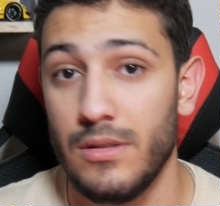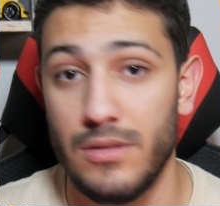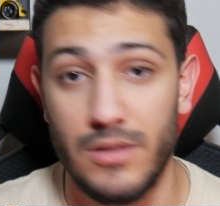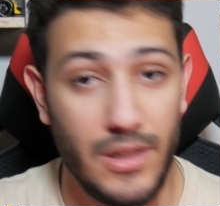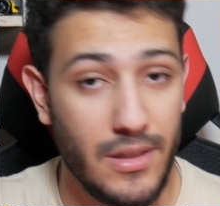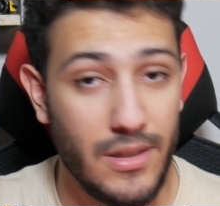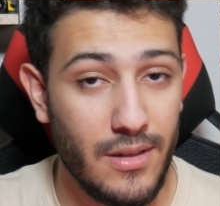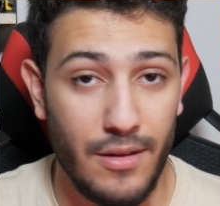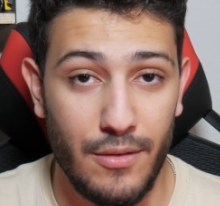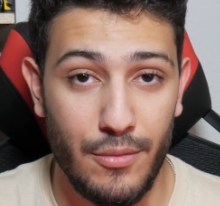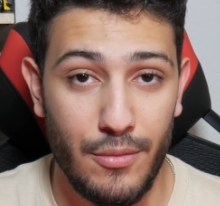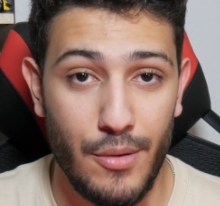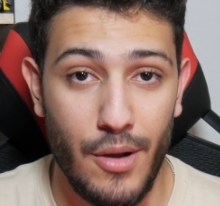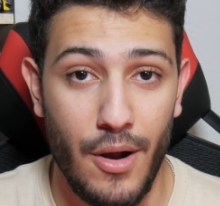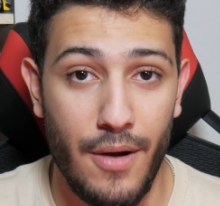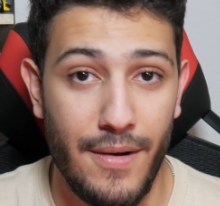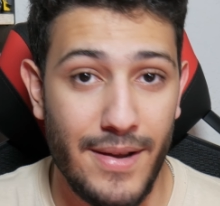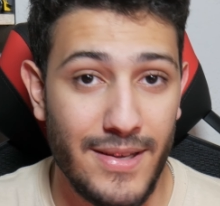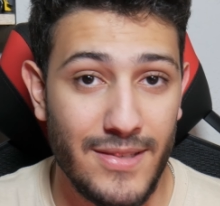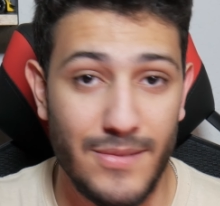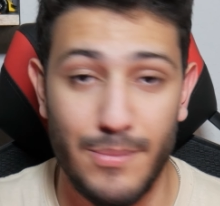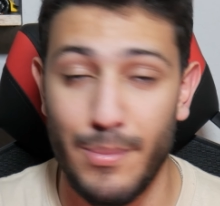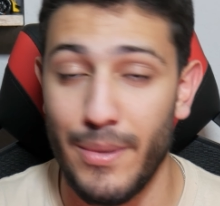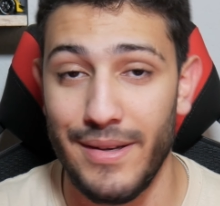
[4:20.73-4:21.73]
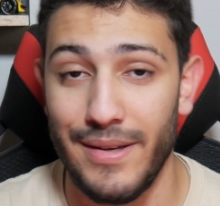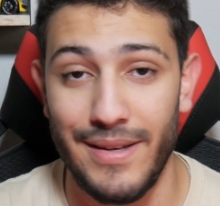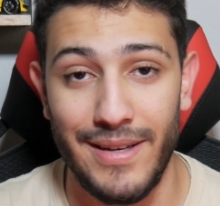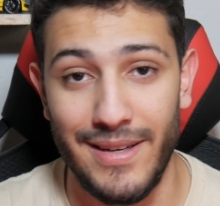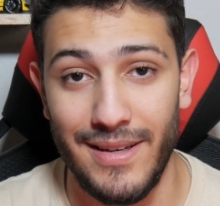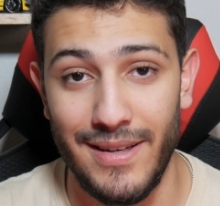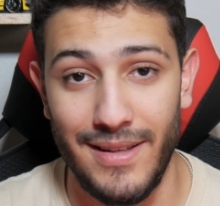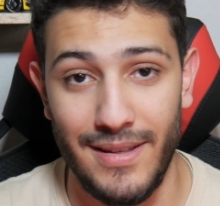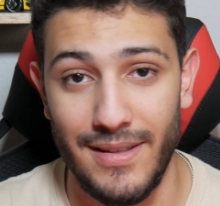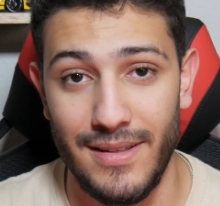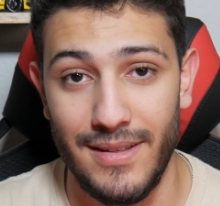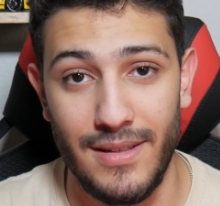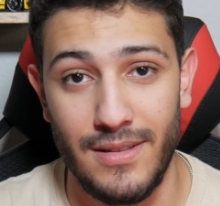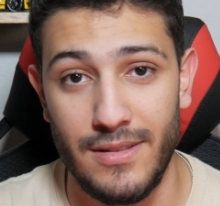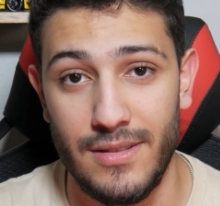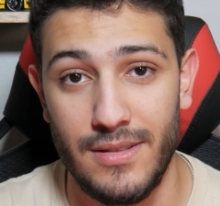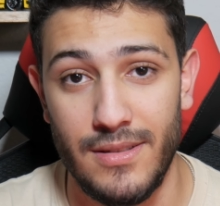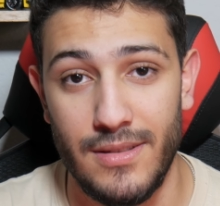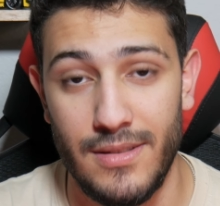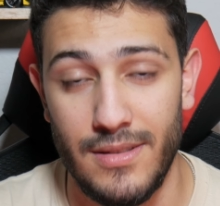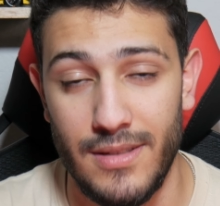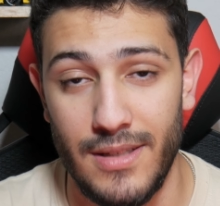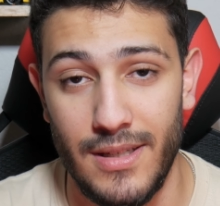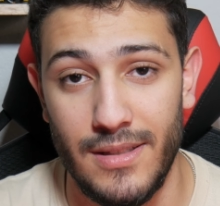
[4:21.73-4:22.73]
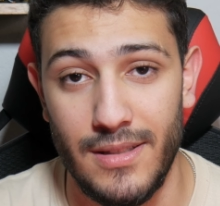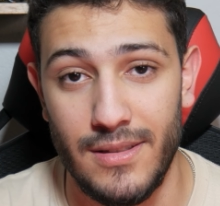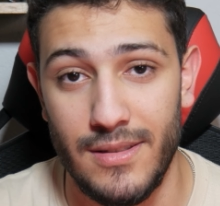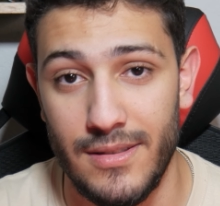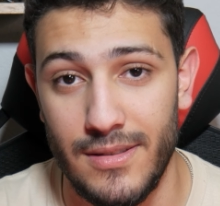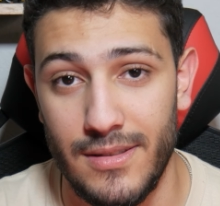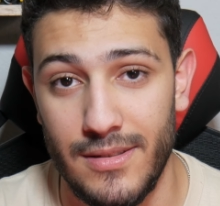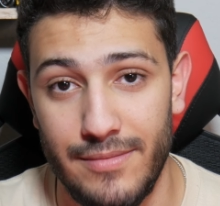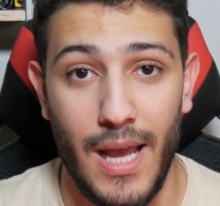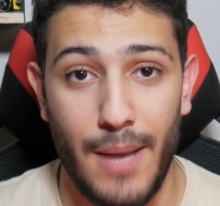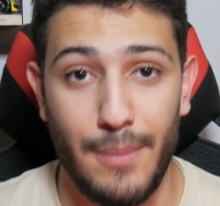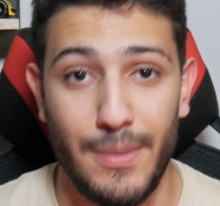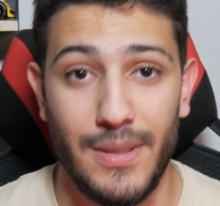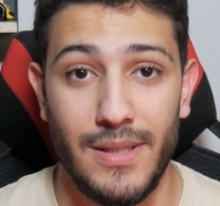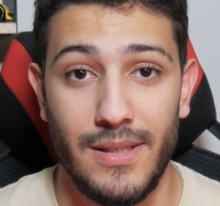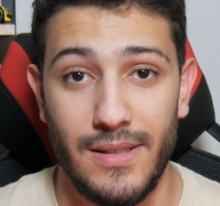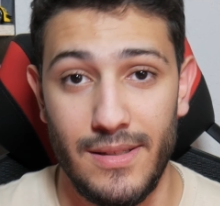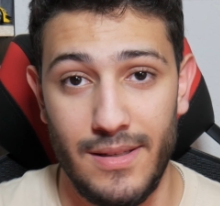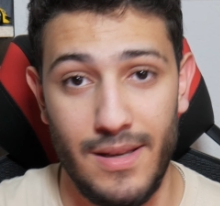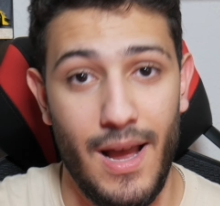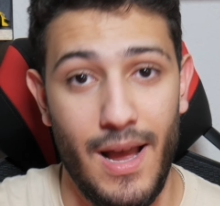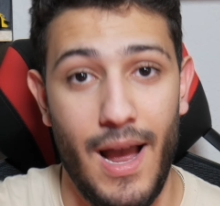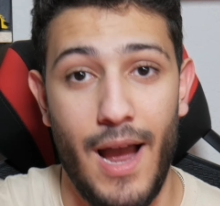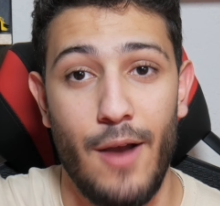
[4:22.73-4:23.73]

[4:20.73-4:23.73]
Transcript: GT3 RS, but it's I mean,